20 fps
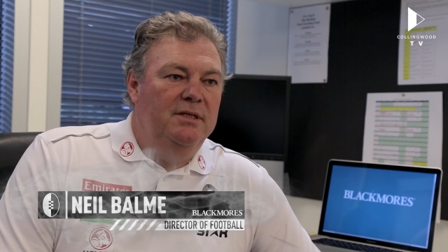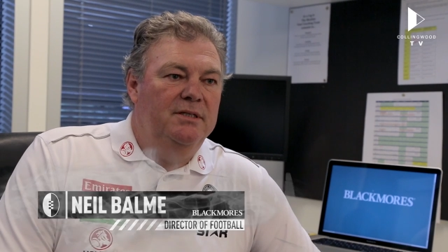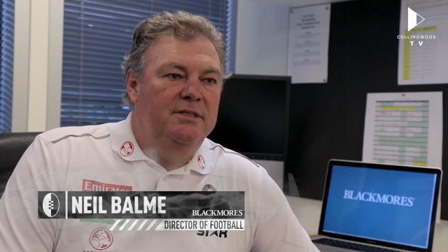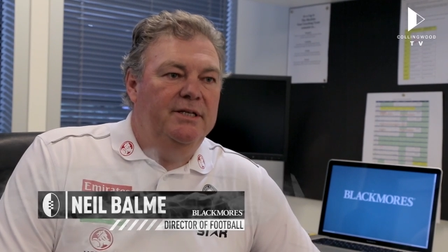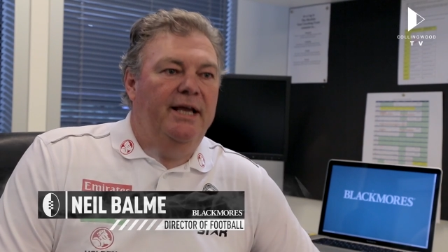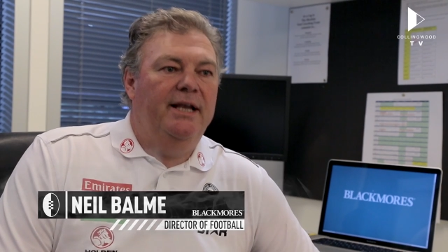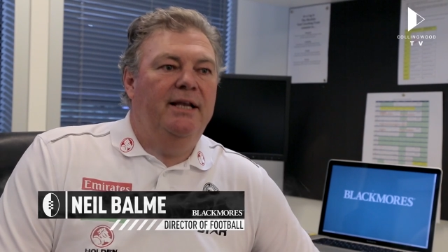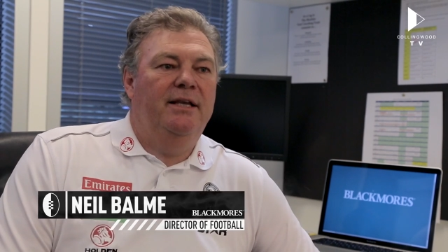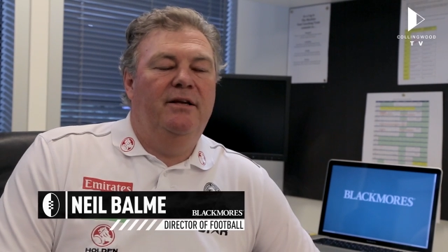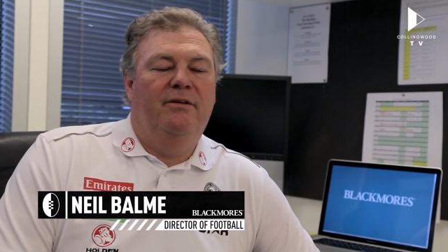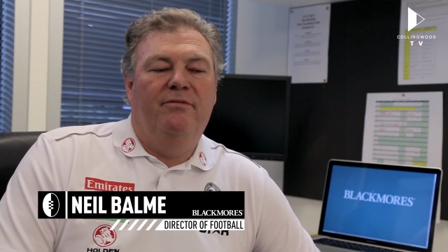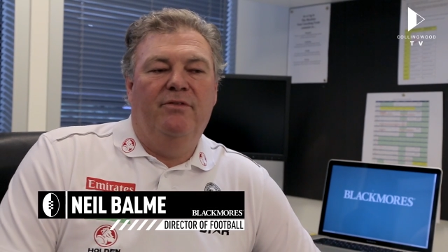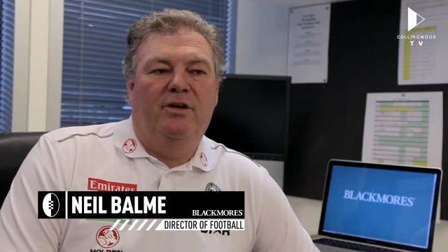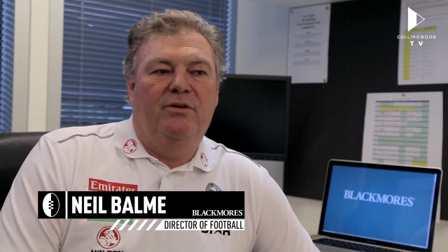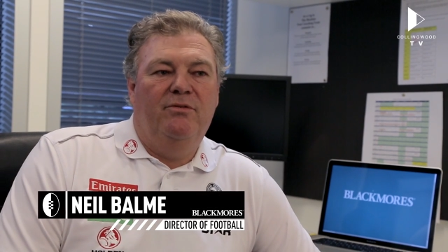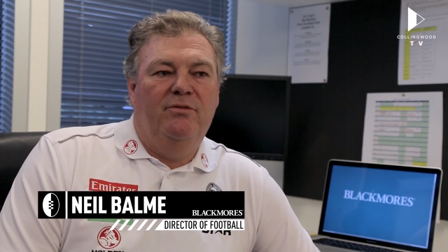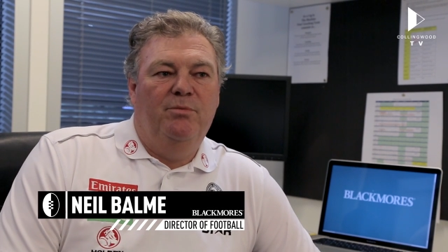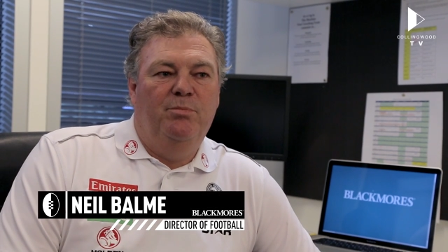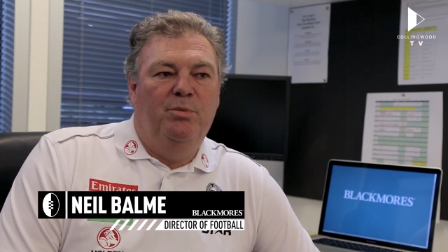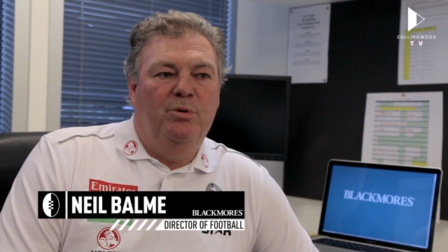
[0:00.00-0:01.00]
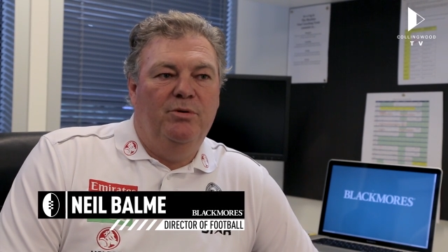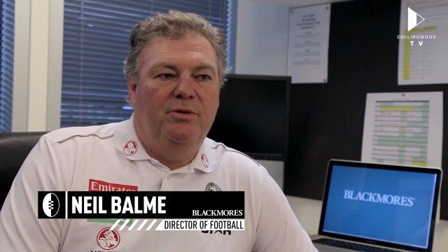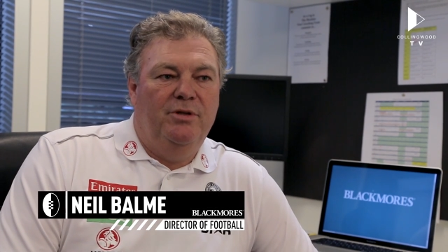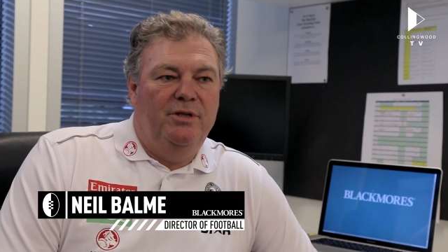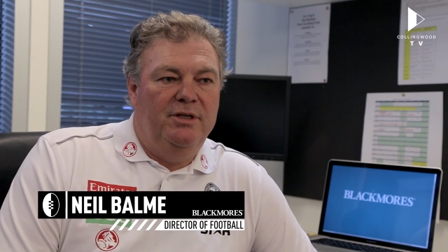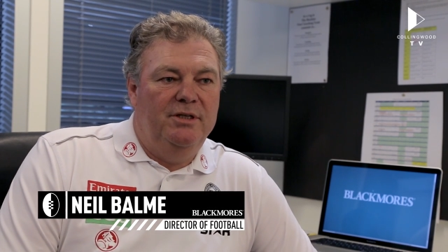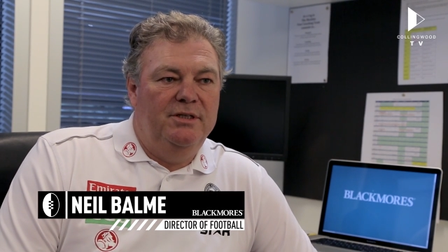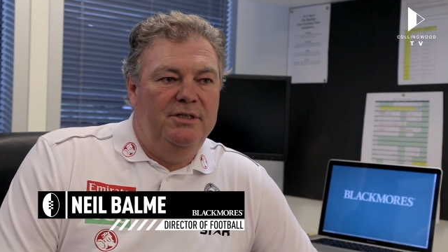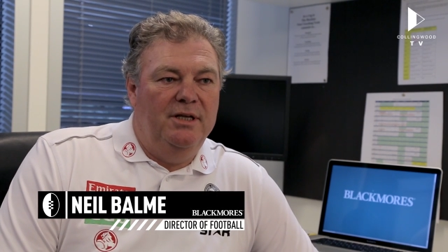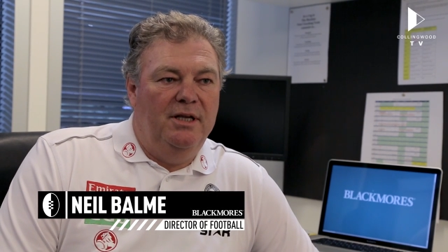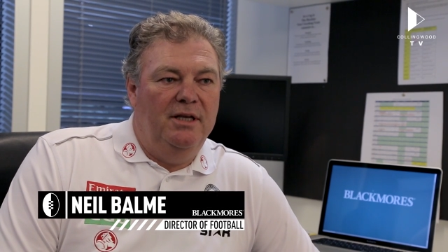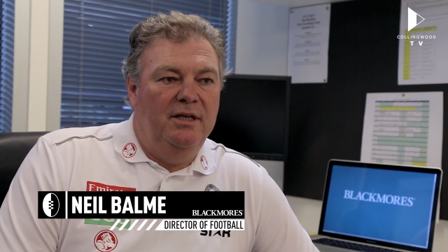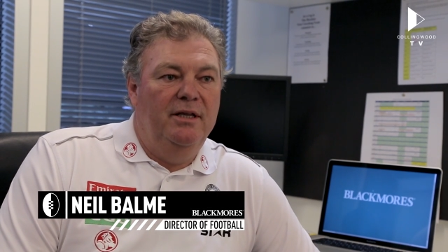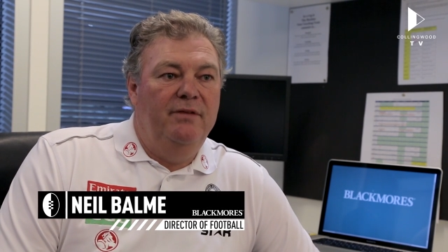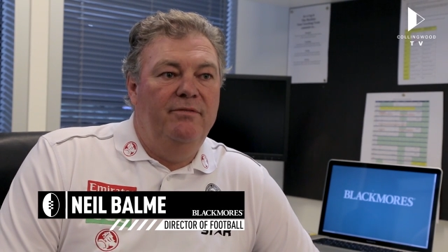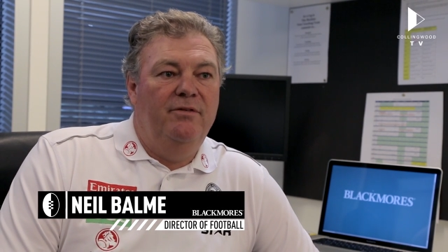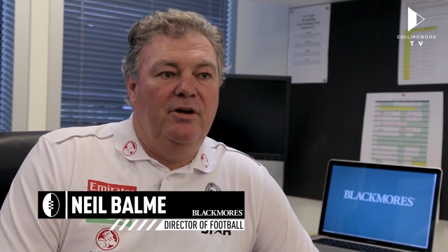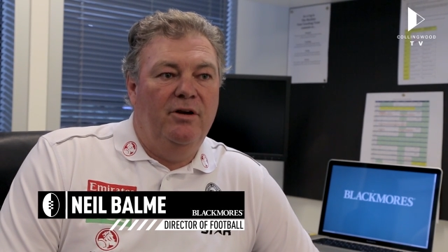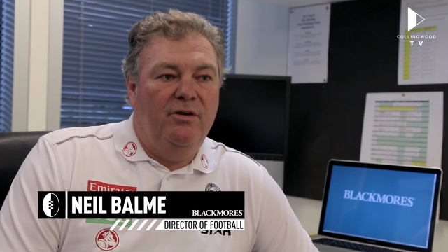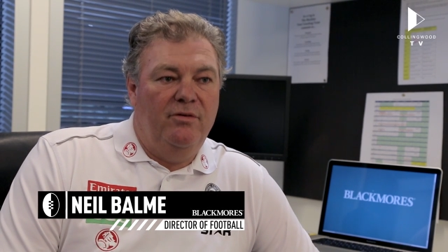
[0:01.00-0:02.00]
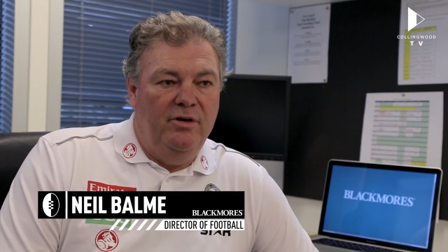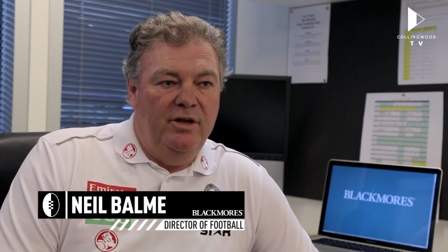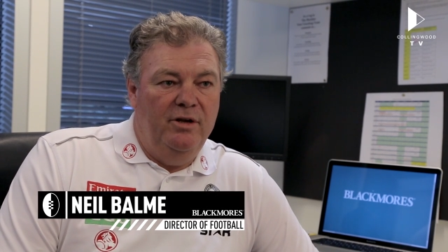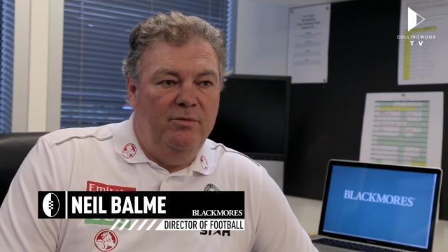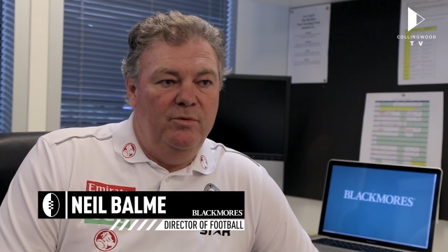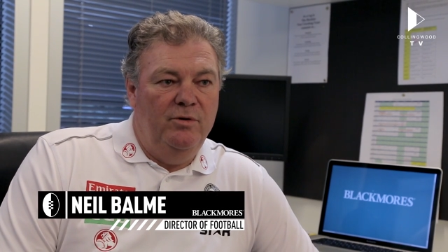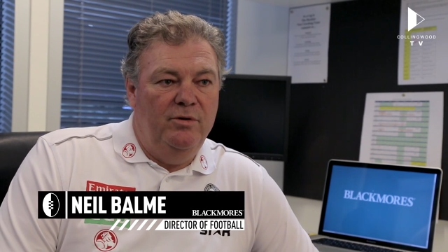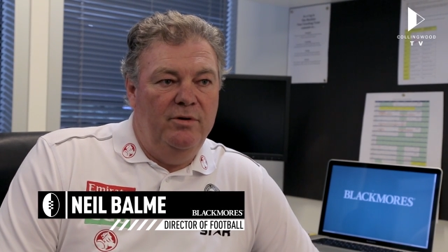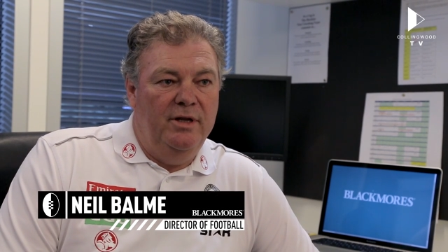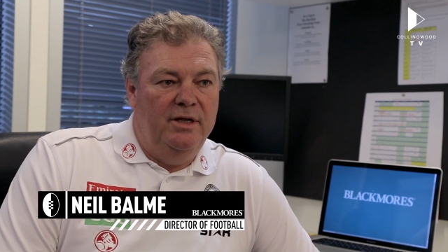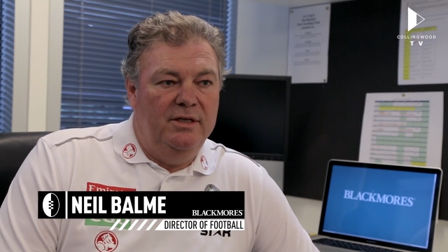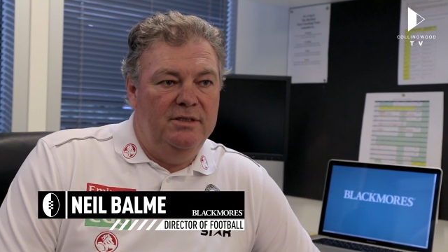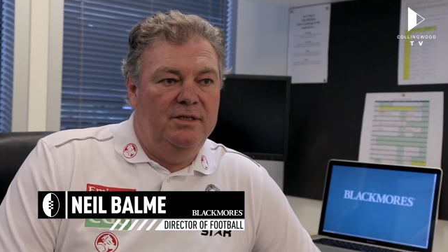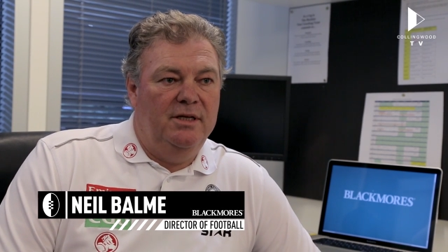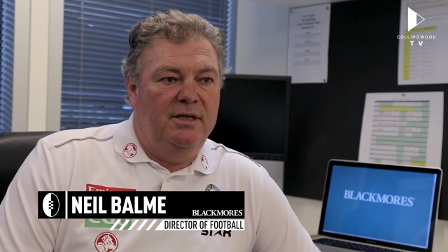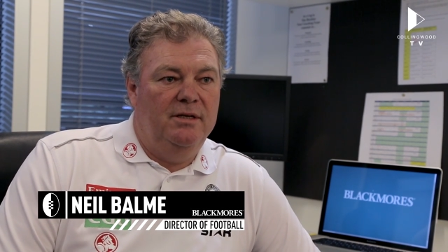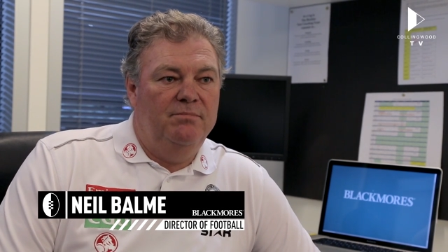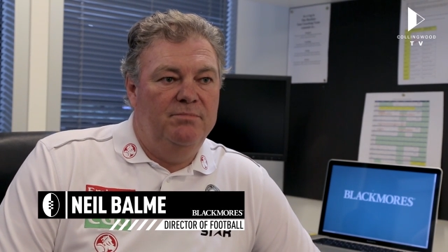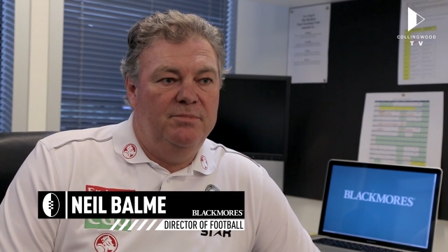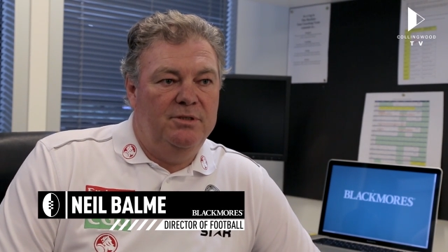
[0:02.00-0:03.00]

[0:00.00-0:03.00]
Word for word: Sadly, I've got a report that uh, Levi Greenwood has a